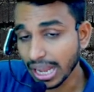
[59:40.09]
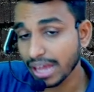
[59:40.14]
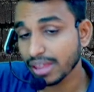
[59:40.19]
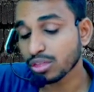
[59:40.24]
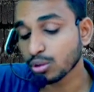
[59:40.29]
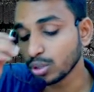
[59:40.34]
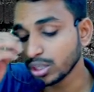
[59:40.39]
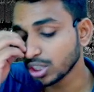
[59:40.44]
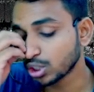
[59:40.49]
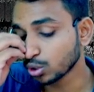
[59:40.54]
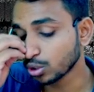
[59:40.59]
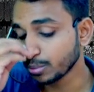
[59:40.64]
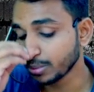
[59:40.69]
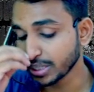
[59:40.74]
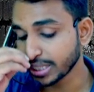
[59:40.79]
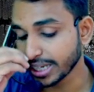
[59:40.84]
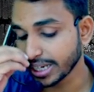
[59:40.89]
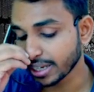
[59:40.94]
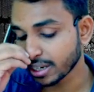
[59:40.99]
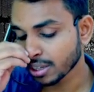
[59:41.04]
SOD should
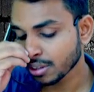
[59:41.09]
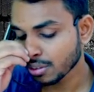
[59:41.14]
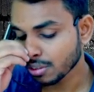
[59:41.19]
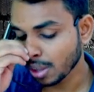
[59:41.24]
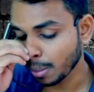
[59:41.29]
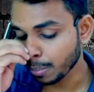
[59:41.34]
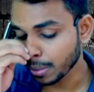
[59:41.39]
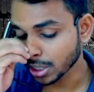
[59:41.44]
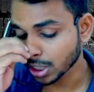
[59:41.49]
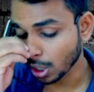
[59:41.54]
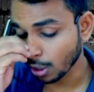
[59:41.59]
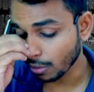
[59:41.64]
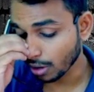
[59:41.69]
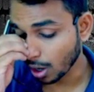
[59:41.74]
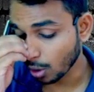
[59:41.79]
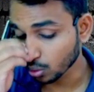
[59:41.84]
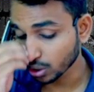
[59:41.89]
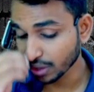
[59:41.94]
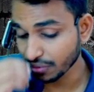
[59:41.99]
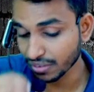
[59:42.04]
be there. Separation of
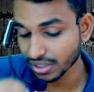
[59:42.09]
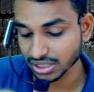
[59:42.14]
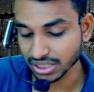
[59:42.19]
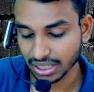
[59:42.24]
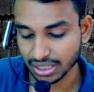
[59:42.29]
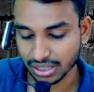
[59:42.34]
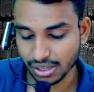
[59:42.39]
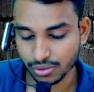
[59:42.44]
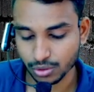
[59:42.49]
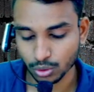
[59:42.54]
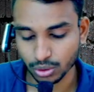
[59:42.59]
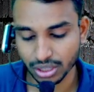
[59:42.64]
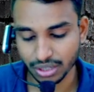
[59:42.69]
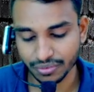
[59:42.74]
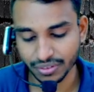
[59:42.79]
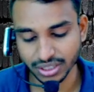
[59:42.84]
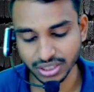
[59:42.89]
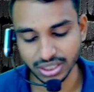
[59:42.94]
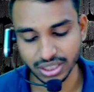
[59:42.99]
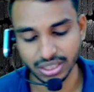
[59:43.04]
accounting function and custodial
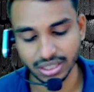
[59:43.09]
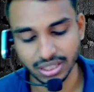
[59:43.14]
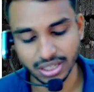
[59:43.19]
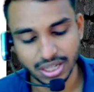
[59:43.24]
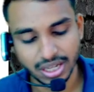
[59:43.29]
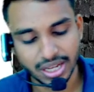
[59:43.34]
function.